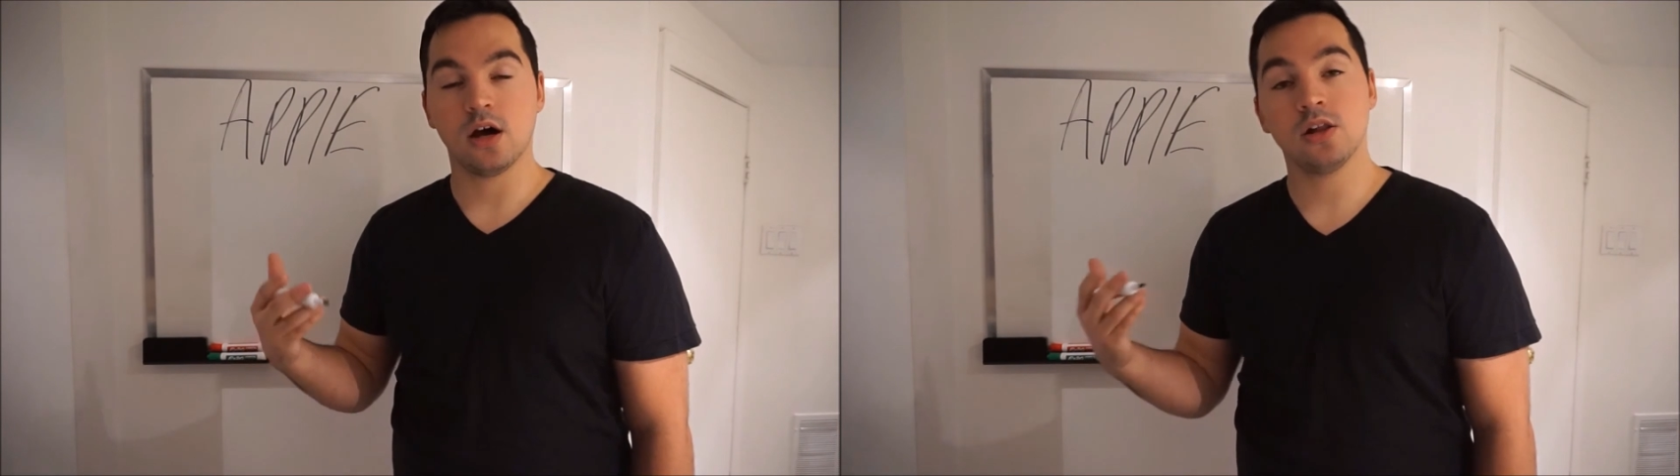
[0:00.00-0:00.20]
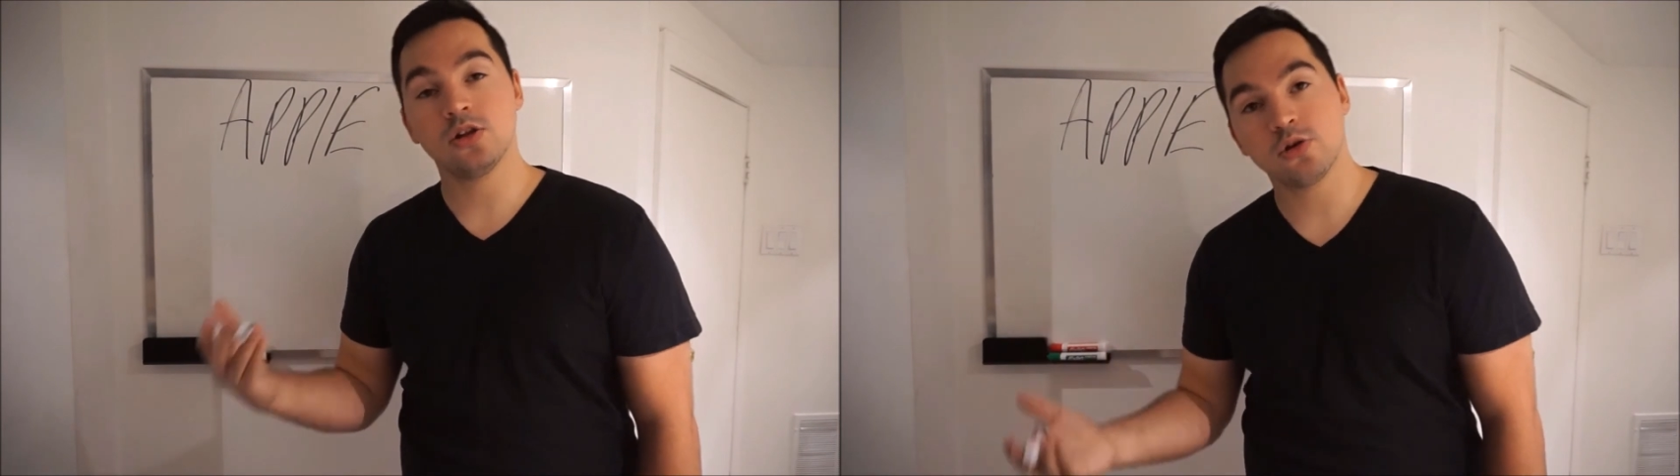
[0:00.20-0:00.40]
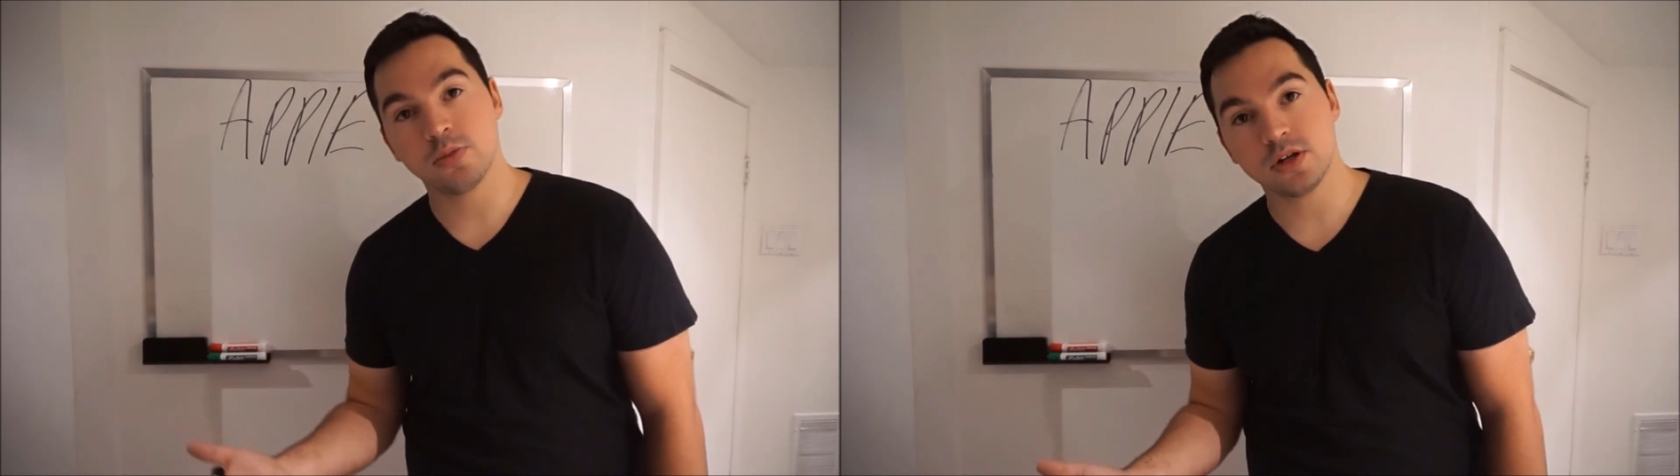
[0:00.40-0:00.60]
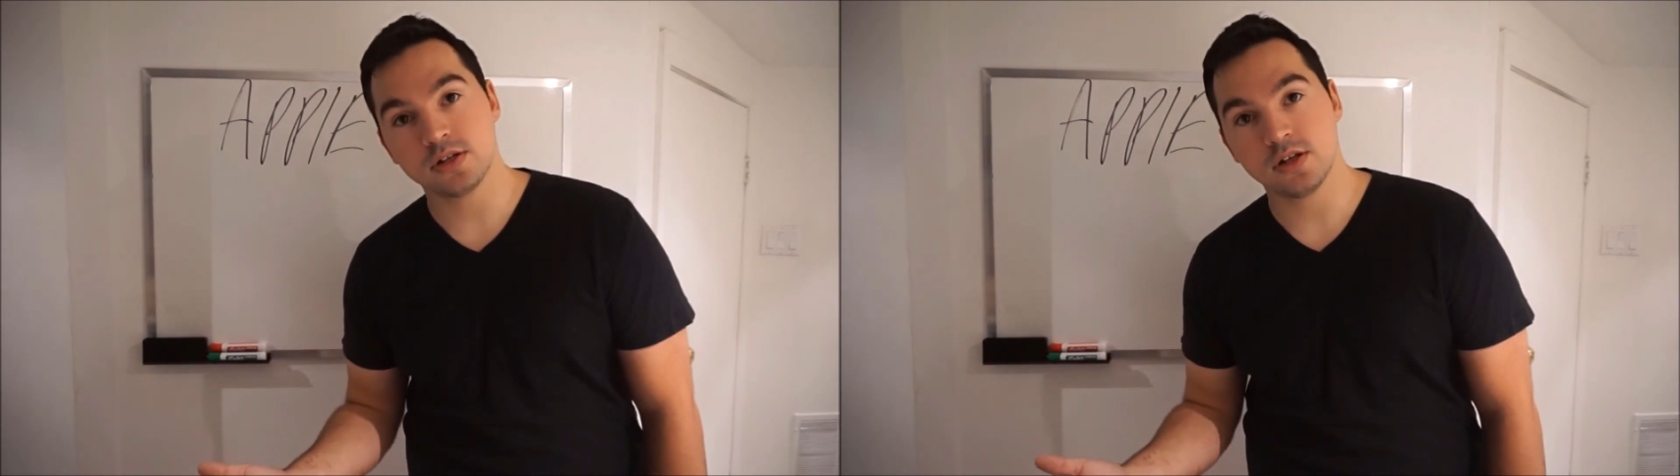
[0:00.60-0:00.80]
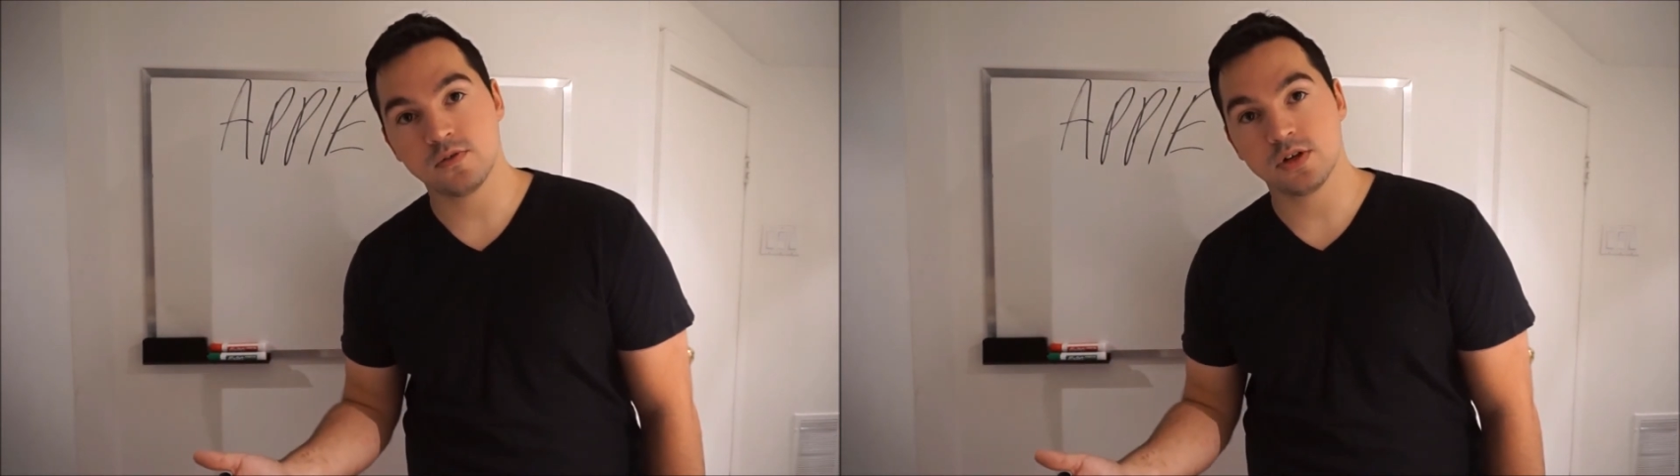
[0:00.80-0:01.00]
a little bit
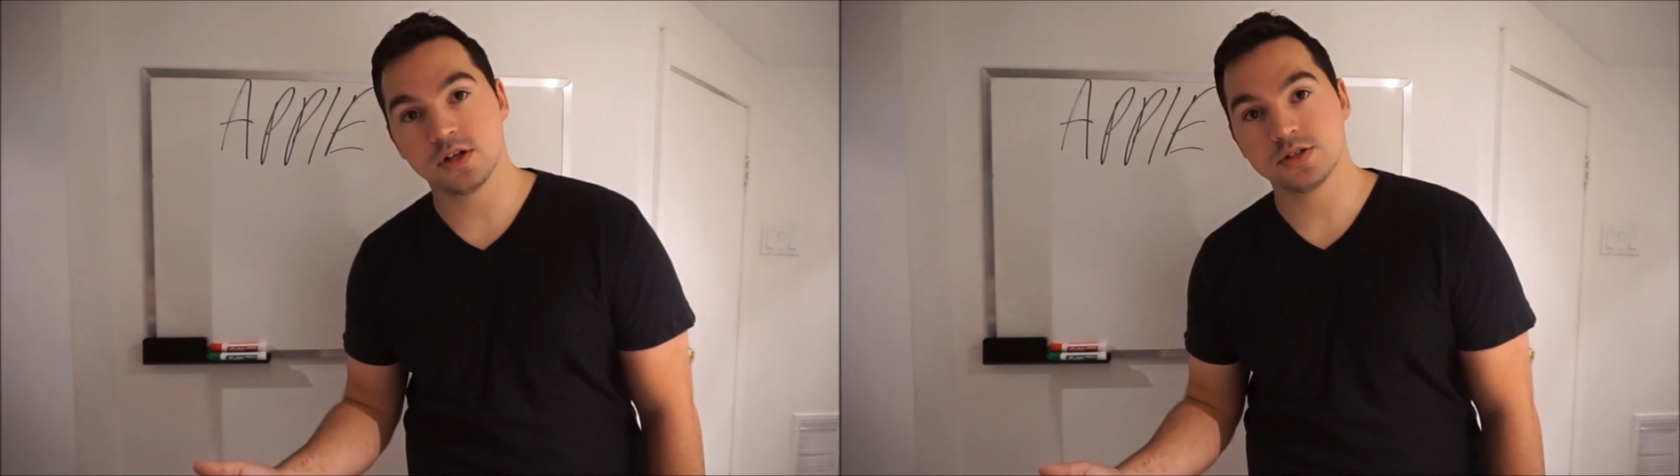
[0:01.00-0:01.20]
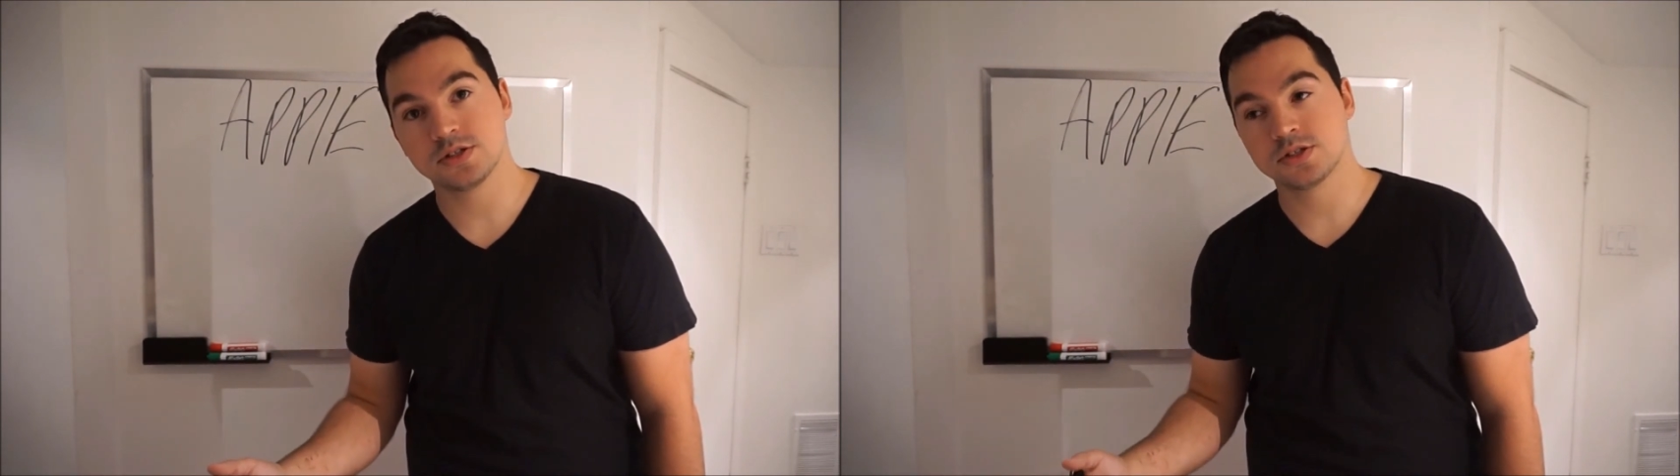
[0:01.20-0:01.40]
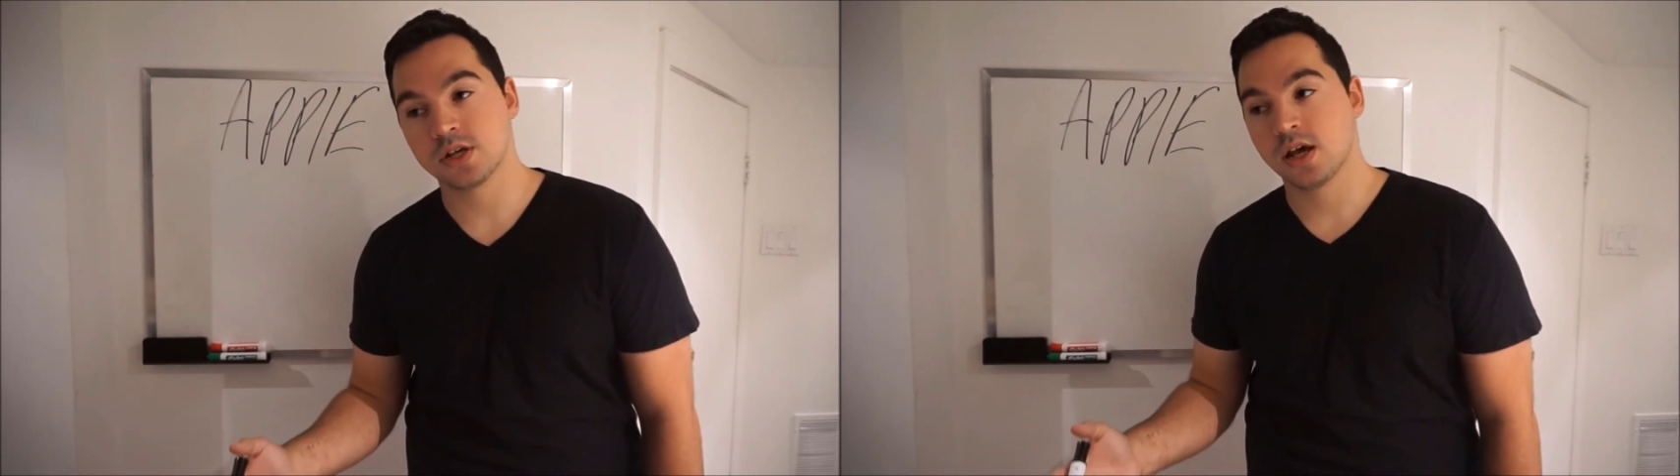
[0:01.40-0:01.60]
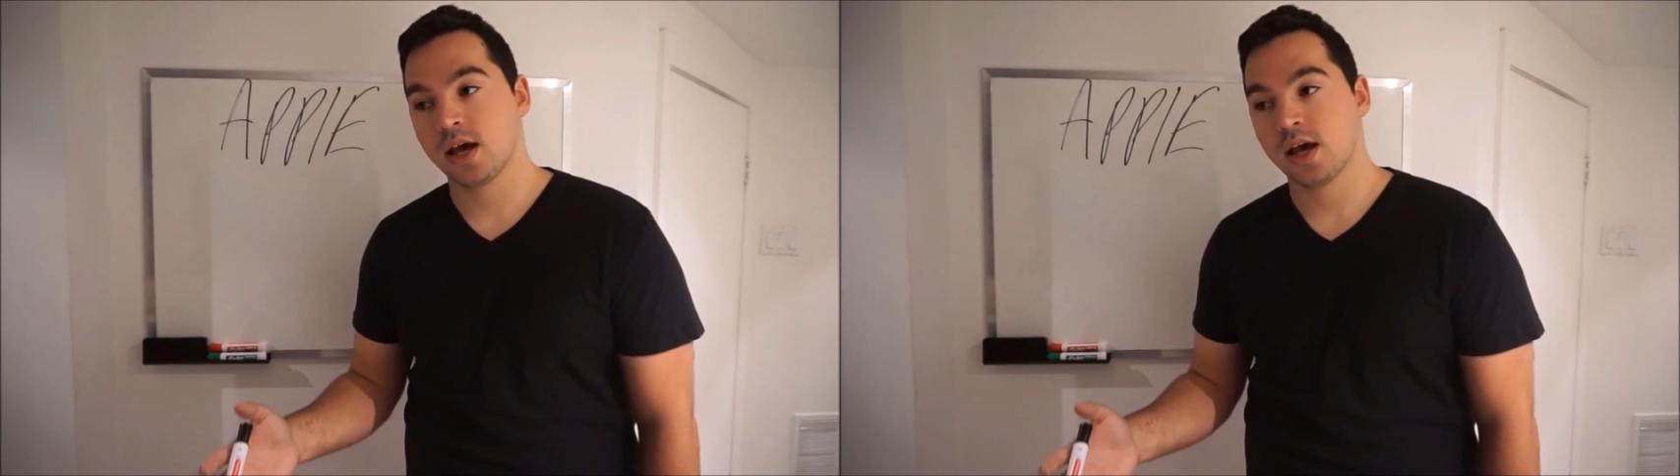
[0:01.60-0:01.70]
of dividends